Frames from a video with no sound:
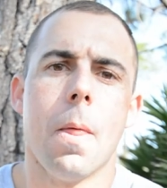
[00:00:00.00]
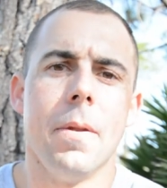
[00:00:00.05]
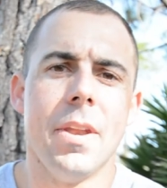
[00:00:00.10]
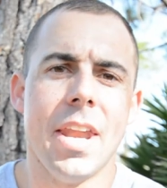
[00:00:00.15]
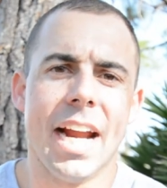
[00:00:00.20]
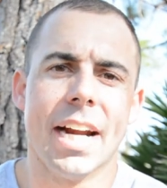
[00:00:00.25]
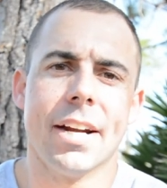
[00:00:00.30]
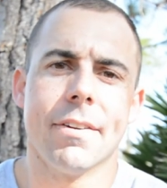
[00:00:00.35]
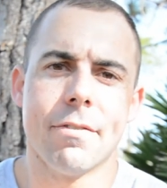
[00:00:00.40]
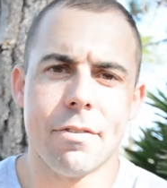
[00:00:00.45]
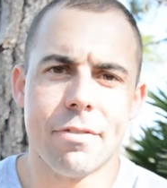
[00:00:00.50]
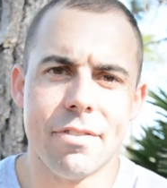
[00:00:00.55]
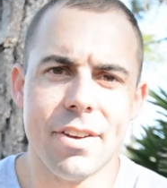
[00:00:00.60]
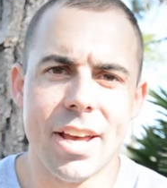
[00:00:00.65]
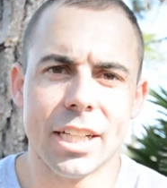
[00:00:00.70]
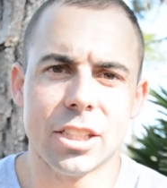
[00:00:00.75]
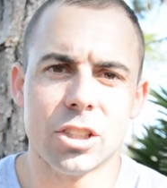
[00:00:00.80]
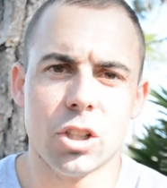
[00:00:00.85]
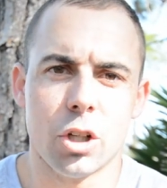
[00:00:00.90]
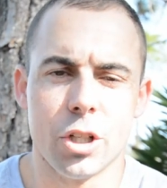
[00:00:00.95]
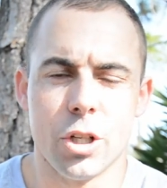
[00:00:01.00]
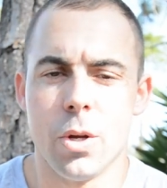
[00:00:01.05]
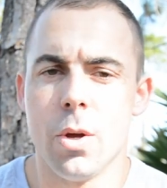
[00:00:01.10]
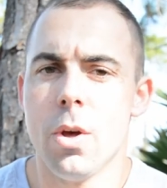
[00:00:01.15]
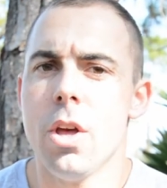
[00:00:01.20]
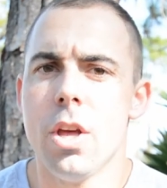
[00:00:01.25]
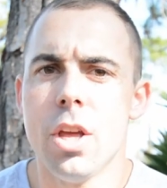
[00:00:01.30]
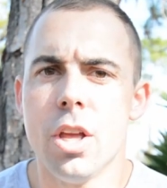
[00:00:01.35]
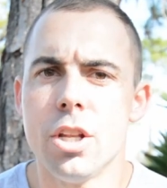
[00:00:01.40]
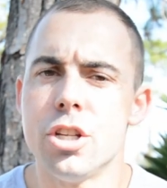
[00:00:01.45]
negative effects on you.
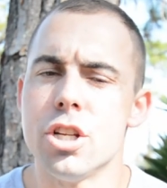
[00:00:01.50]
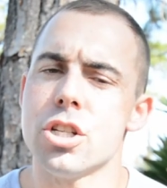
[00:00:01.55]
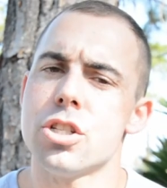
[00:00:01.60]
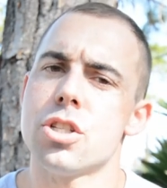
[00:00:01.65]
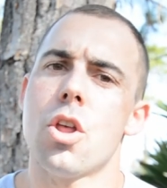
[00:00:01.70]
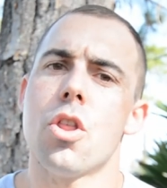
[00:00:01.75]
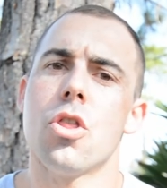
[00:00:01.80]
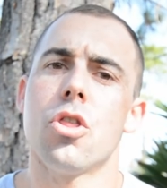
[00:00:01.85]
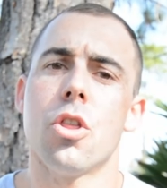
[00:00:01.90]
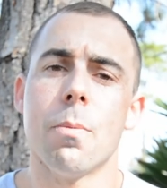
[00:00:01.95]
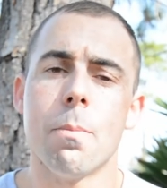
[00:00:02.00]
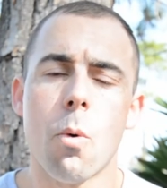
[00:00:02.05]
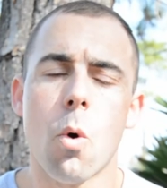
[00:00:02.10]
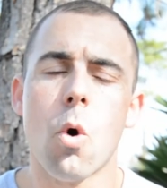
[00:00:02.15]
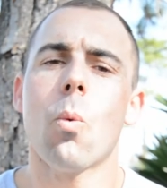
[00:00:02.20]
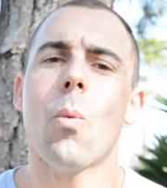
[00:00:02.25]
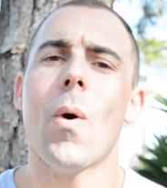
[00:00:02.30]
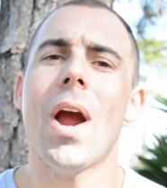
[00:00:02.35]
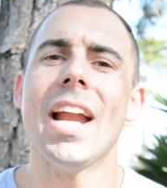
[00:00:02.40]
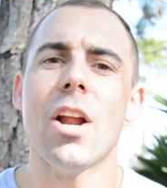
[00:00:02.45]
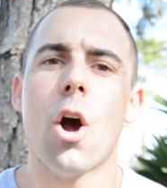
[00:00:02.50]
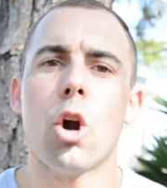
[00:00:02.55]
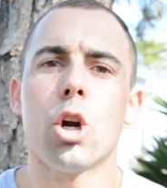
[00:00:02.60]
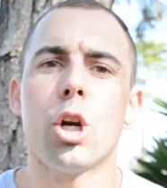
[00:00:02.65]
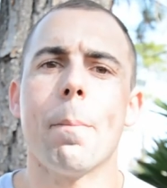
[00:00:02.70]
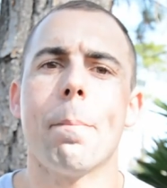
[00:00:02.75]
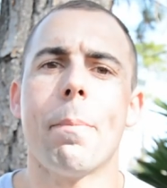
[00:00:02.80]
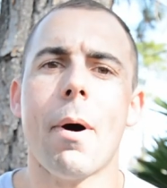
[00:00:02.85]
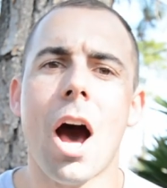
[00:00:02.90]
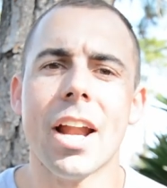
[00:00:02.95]
Just the more weight on
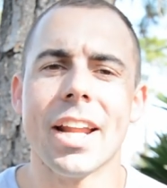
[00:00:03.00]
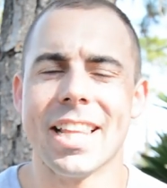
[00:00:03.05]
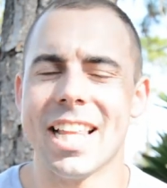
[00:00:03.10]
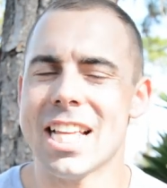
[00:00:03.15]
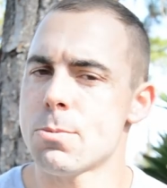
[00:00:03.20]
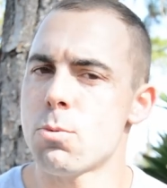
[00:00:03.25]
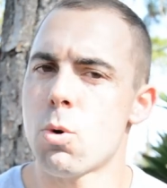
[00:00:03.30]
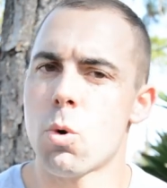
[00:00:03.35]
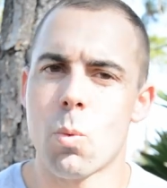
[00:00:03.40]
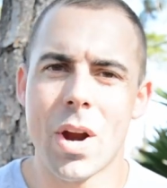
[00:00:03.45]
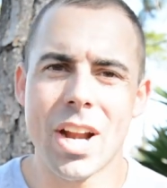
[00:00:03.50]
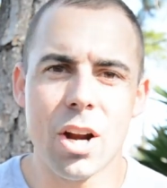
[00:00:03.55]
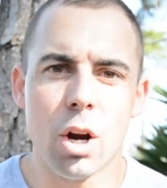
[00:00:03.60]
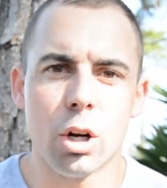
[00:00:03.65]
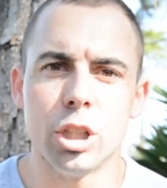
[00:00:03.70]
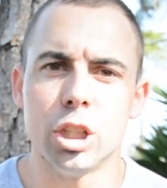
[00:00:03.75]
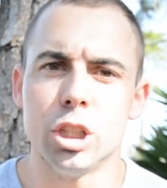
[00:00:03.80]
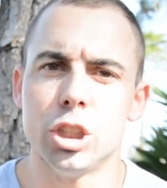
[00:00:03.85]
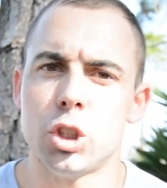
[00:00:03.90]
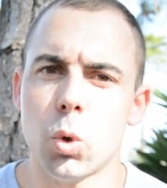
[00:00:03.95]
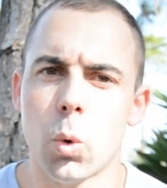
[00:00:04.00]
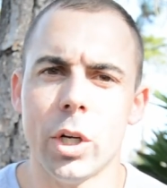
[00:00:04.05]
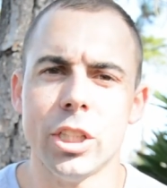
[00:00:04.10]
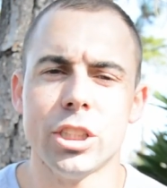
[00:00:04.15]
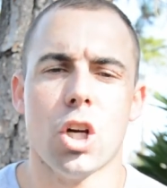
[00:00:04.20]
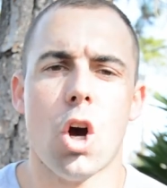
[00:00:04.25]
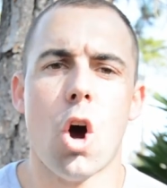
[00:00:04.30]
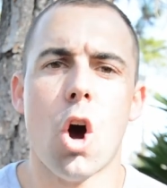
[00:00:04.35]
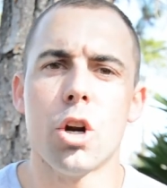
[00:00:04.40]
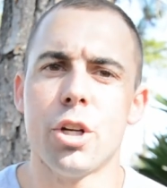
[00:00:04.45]
your body, that's more weight on your
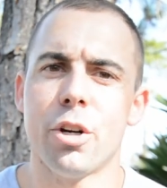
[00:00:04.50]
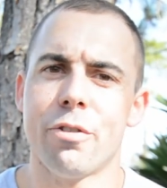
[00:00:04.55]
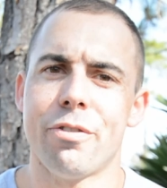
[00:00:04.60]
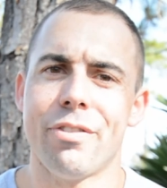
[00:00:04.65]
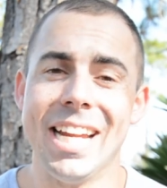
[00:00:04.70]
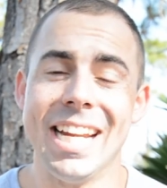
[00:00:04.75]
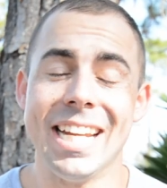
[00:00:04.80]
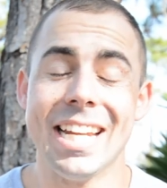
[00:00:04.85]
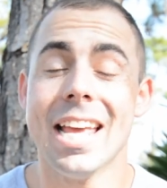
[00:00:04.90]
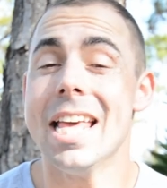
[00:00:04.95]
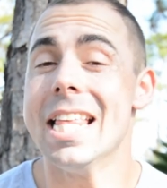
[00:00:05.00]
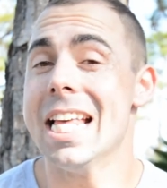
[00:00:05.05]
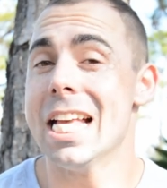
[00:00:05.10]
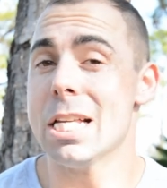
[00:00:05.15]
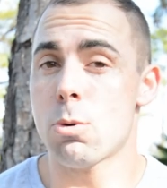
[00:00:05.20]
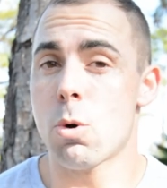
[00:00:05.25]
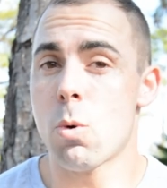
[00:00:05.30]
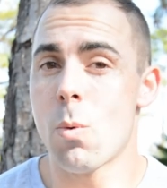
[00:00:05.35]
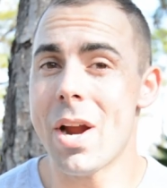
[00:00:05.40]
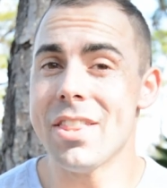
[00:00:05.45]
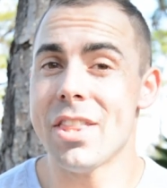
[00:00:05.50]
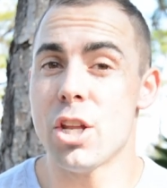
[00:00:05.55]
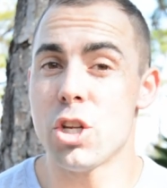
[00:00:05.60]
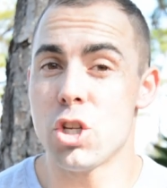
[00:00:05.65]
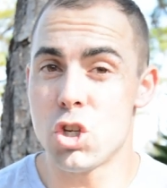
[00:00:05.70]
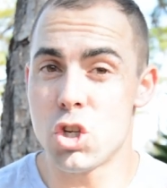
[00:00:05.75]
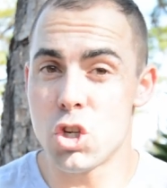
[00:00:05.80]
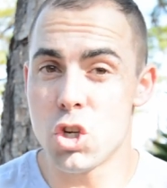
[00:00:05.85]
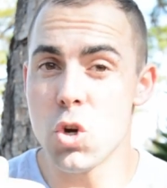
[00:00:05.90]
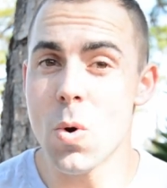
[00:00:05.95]
joints, on your feet, that's more weight
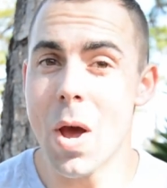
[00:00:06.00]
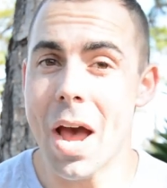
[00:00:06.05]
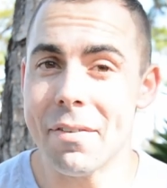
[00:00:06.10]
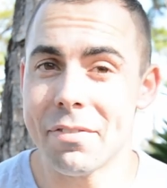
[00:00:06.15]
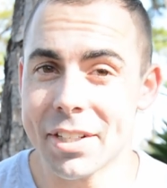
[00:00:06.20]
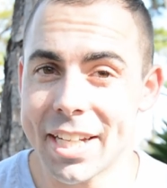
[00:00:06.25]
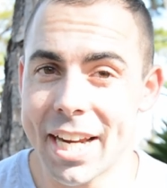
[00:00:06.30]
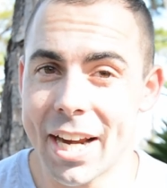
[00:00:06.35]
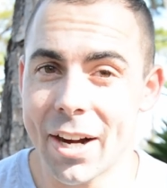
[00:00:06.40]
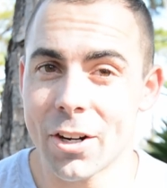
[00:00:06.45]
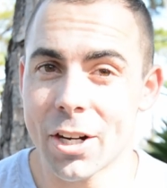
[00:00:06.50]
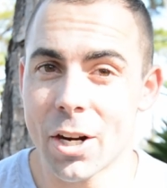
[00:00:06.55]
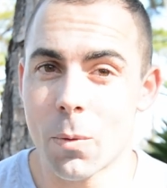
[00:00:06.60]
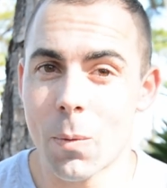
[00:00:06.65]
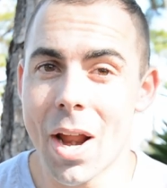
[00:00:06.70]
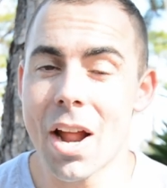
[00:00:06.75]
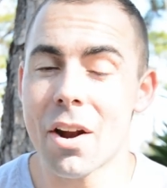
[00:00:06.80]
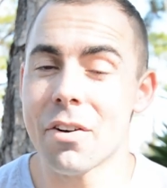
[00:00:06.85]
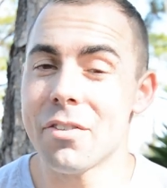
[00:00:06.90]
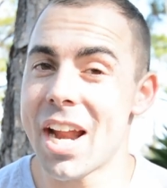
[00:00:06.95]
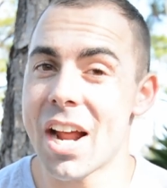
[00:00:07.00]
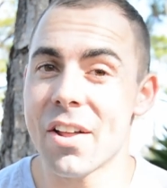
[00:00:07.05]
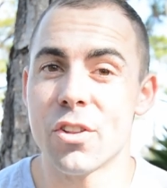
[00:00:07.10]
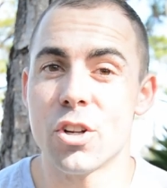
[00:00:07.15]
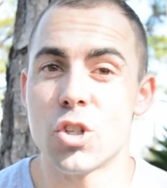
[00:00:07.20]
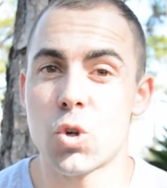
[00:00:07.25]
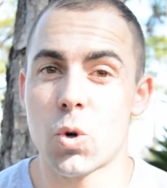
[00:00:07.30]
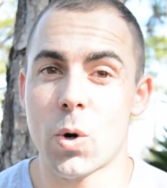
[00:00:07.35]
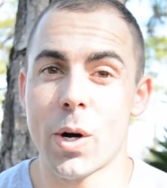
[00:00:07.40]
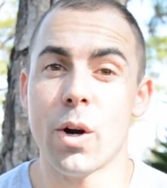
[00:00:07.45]
that you have to carry around down the
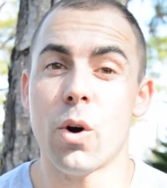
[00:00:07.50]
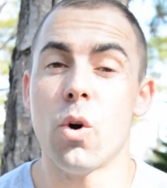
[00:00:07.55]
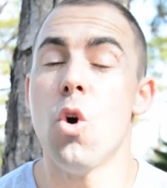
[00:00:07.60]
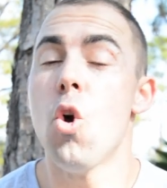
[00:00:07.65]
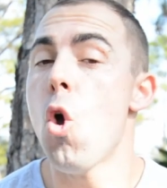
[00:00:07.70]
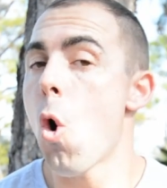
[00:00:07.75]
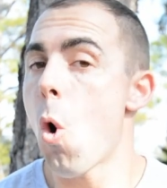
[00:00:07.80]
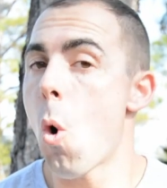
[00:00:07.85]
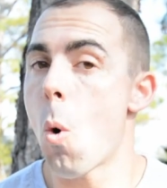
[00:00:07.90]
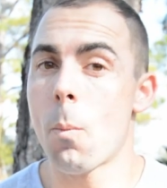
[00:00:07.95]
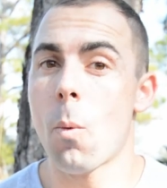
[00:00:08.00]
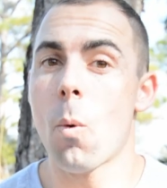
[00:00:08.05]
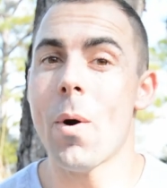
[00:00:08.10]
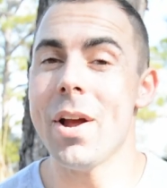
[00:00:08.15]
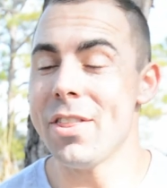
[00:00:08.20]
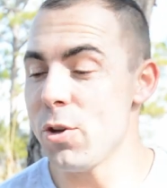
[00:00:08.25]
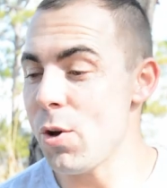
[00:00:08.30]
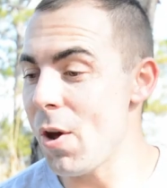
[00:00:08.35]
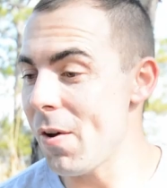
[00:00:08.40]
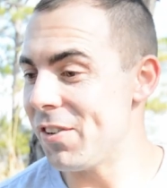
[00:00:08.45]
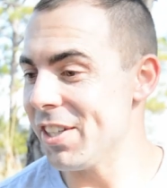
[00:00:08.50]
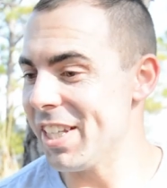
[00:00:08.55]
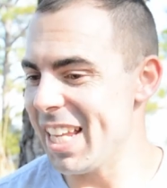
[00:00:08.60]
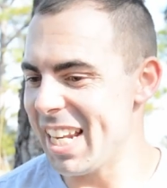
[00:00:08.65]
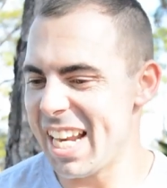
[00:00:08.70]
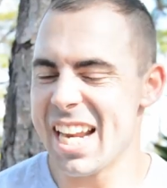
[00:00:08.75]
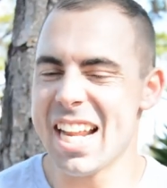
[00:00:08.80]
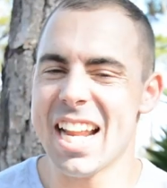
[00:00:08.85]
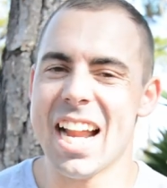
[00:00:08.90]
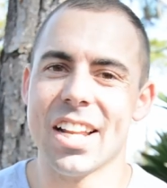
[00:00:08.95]
trail, or more weight that you have to get
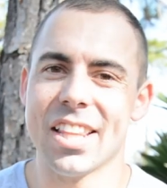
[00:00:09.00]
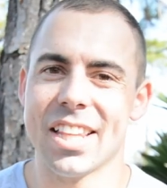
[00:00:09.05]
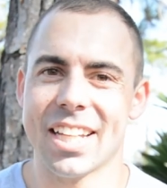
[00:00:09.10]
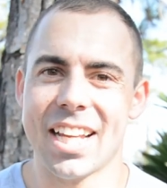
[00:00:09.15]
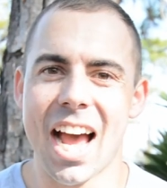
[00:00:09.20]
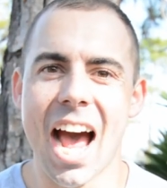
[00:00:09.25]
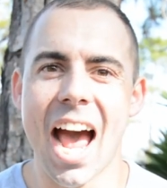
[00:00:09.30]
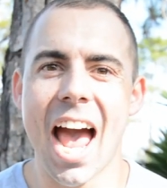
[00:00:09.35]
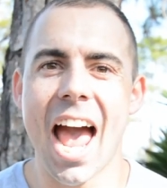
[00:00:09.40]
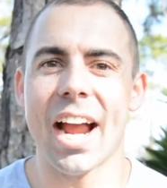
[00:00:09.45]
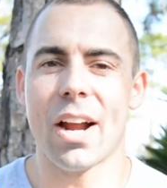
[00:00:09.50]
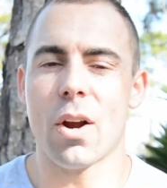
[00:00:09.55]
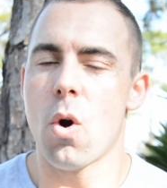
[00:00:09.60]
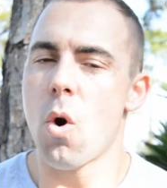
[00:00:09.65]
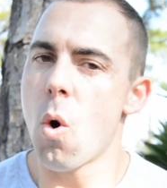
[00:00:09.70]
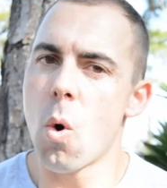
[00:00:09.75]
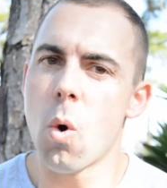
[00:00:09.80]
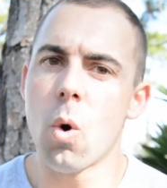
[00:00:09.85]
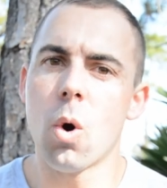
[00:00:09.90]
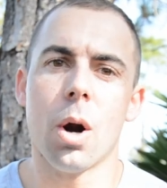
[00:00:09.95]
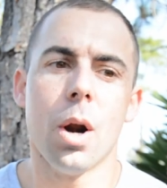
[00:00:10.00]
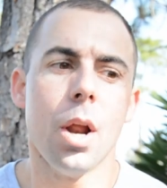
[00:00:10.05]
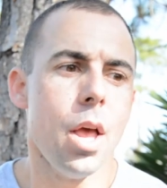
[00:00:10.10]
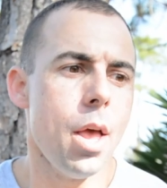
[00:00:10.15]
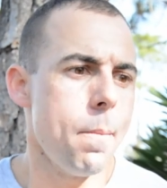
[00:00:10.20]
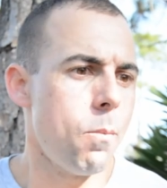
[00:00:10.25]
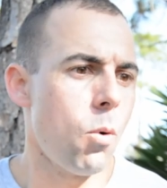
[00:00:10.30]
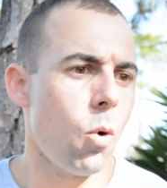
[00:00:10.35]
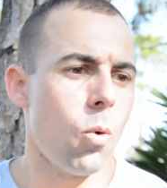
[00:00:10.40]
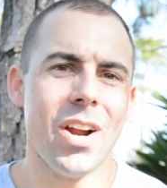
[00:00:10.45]
in and out of the kayak, or
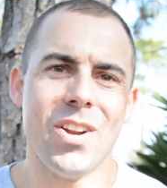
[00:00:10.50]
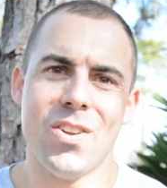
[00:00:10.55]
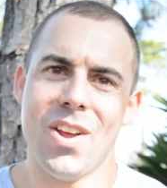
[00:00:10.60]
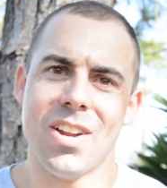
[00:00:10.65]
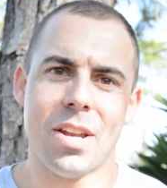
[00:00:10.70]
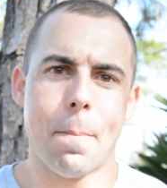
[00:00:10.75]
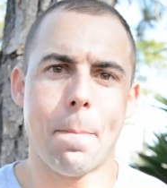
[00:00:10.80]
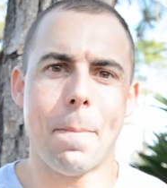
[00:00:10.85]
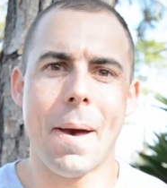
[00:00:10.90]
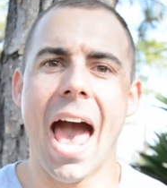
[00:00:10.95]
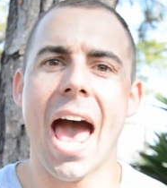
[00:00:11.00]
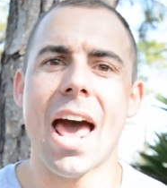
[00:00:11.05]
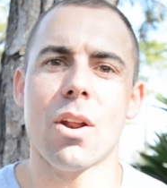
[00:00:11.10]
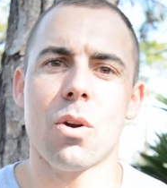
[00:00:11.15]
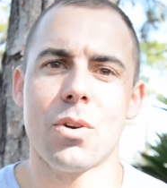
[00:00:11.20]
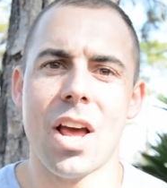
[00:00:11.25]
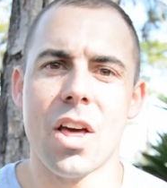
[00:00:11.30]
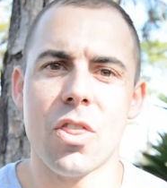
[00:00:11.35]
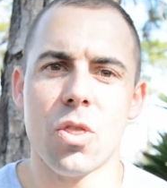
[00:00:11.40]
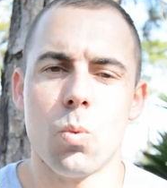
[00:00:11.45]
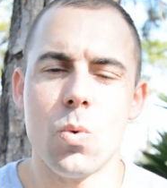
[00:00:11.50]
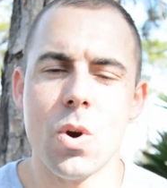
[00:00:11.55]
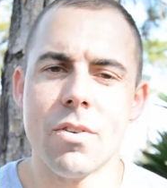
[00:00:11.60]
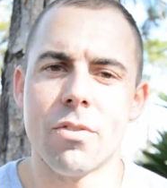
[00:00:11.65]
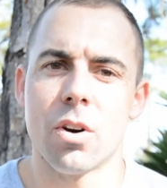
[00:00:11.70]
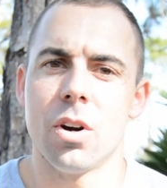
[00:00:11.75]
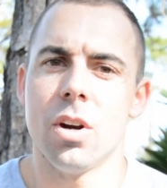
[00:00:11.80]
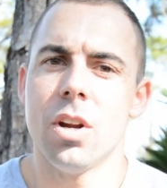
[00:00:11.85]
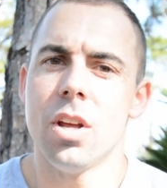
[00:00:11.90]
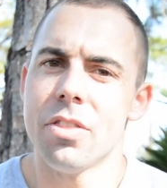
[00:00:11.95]
more weight you have to paddle down the
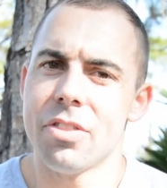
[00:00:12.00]
river,